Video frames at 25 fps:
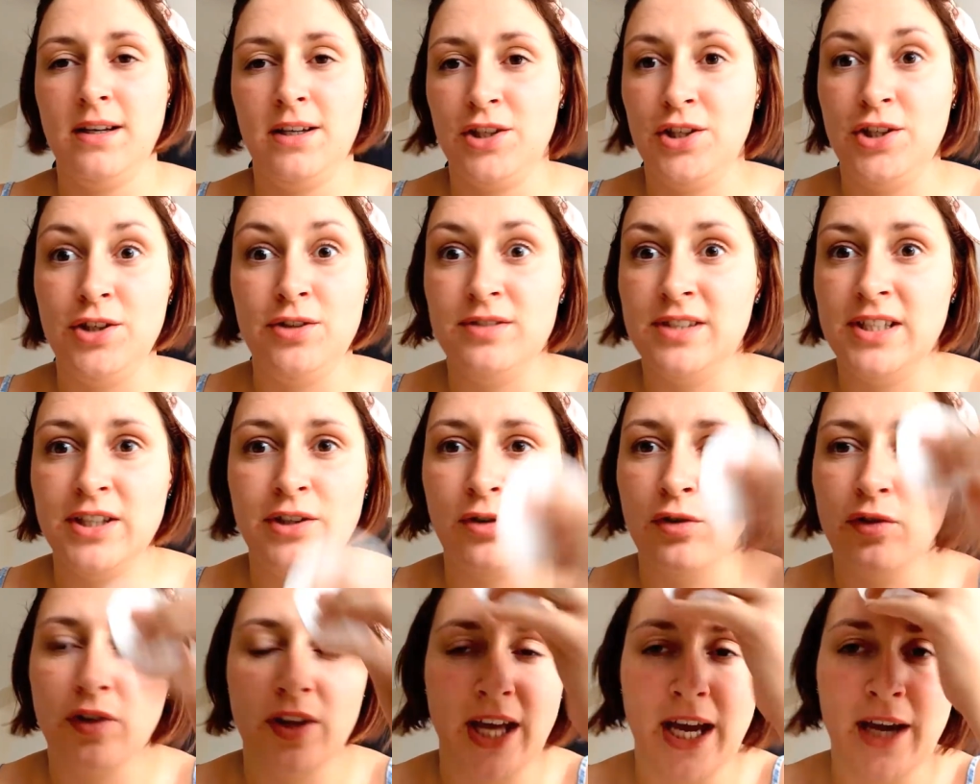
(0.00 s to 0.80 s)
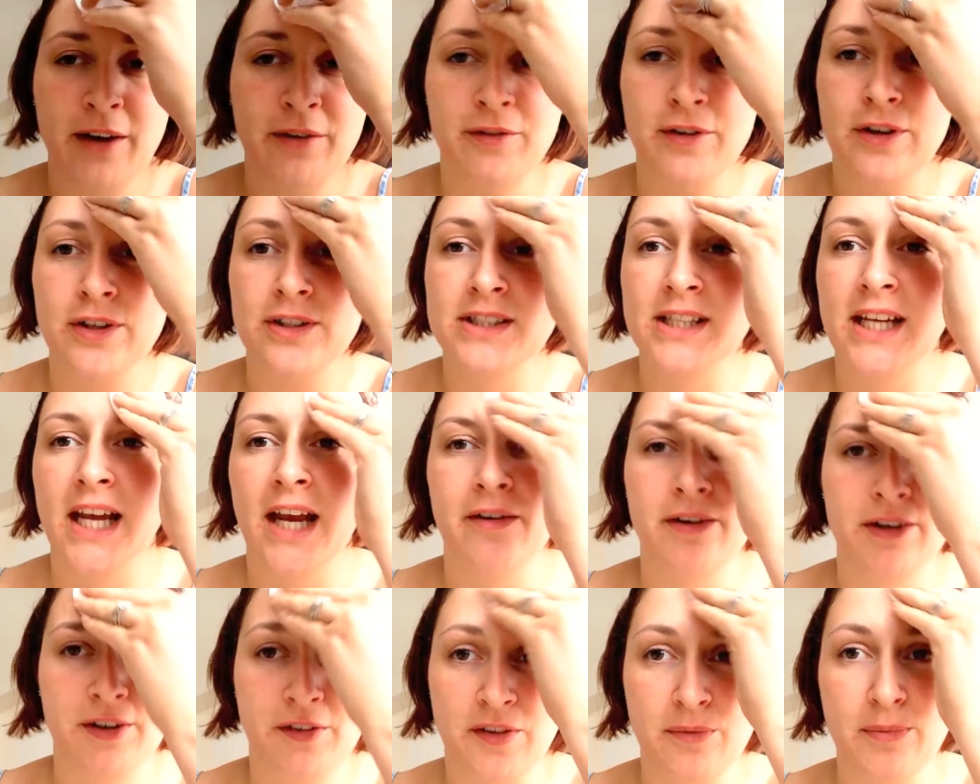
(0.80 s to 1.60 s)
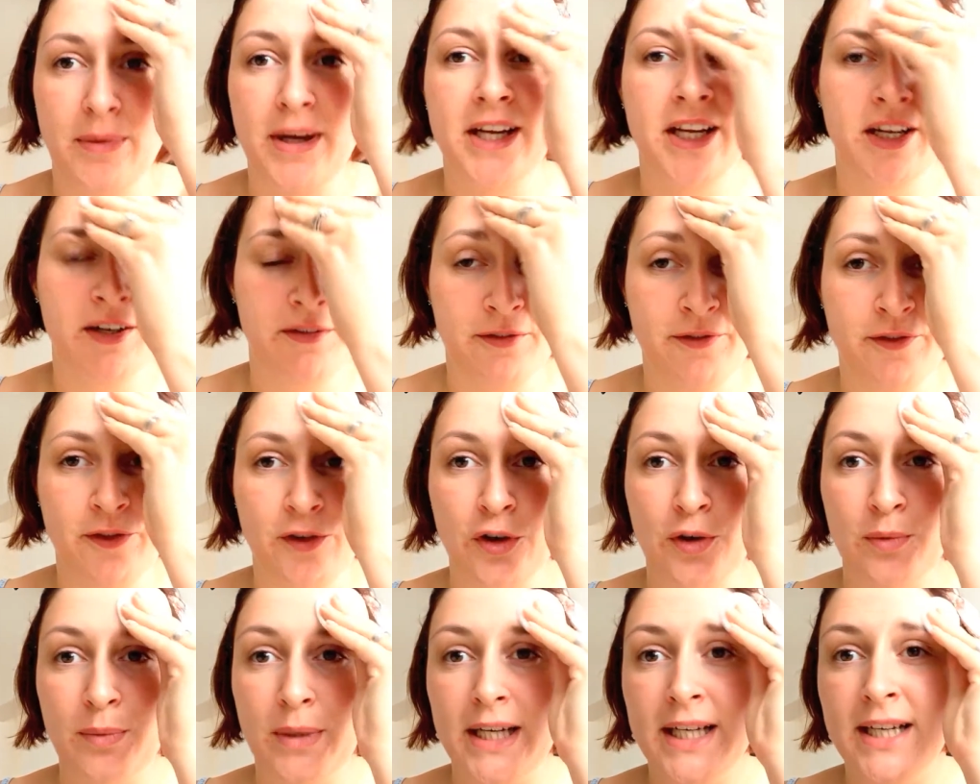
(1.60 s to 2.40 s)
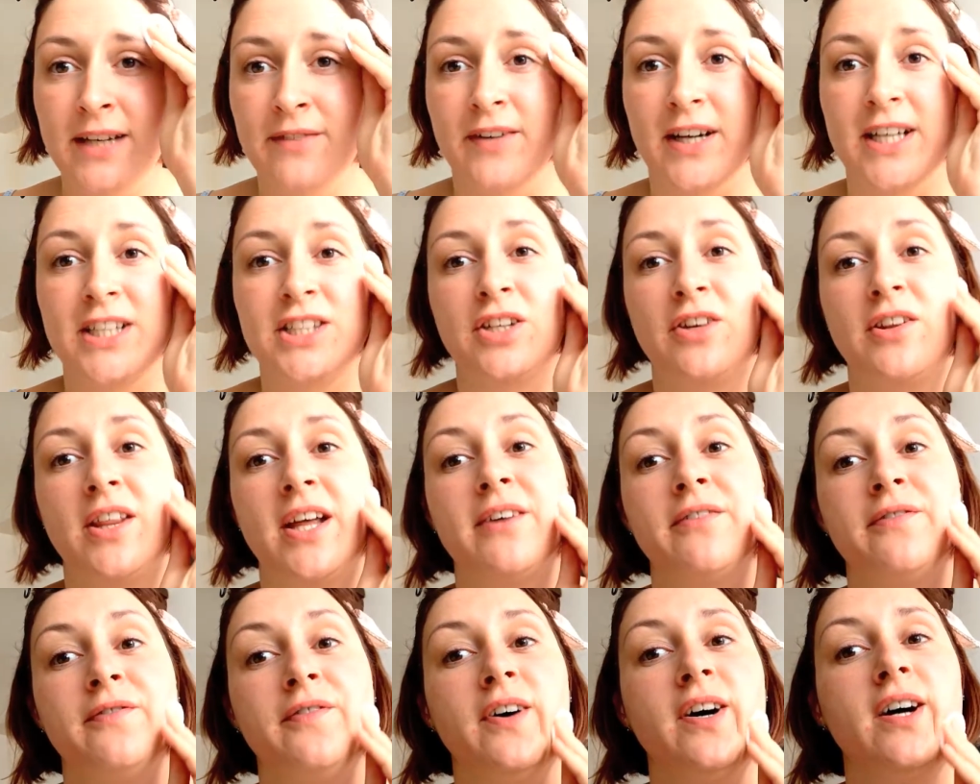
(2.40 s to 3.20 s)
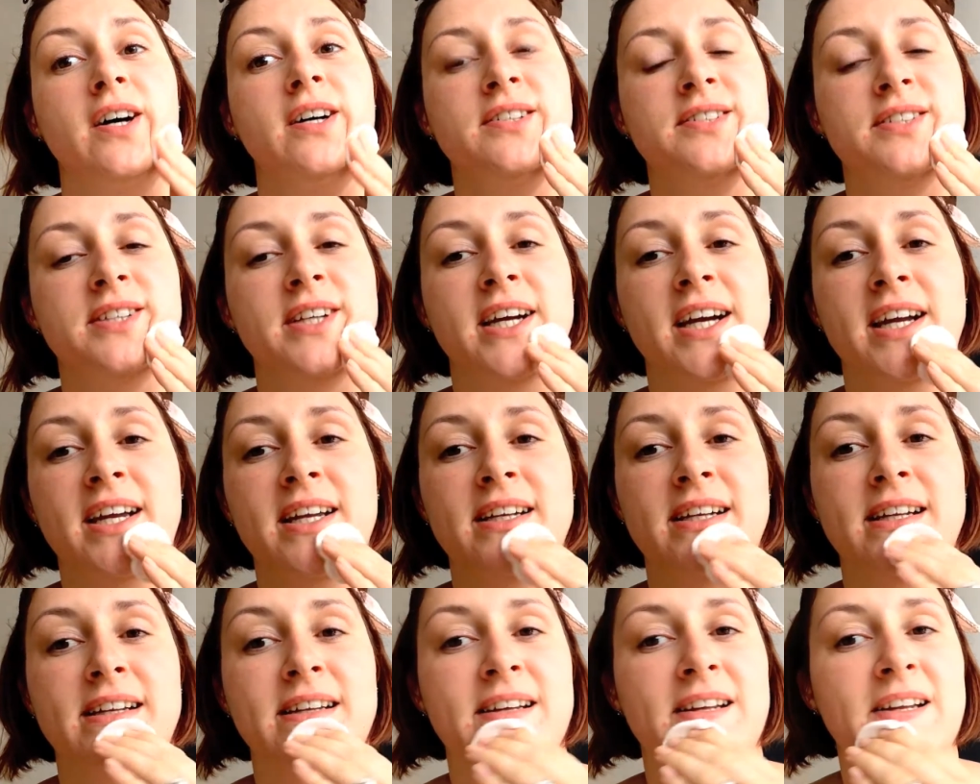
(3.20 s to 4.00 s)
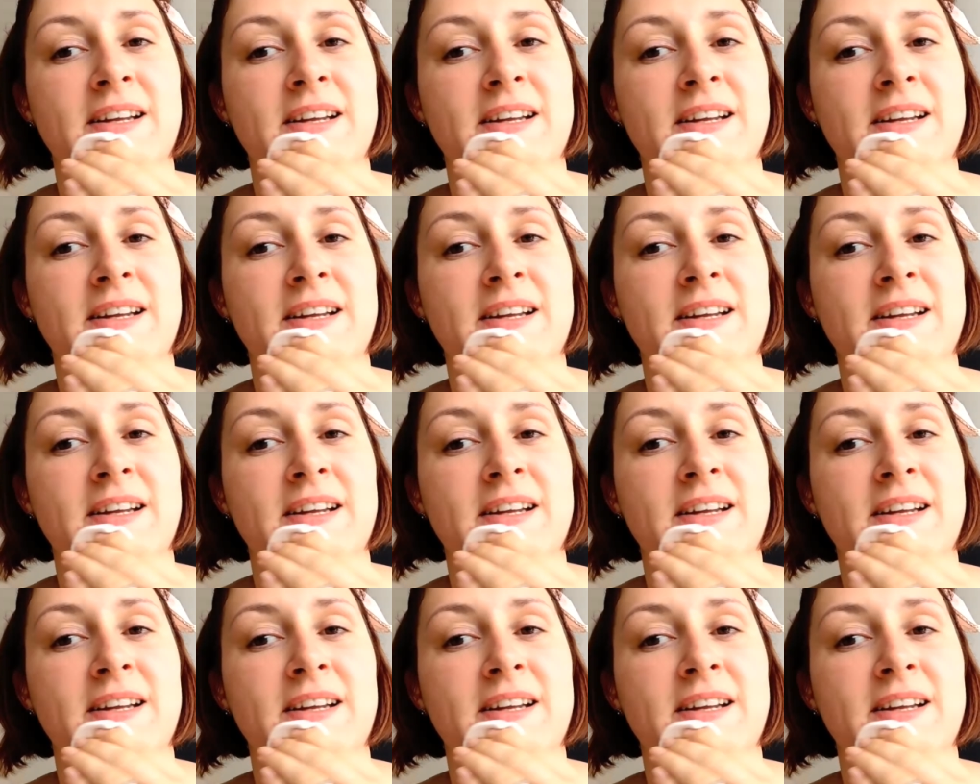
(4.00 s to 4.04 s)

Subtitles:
using all the effort to get rid of the makeup for me. If I do that first, then I can,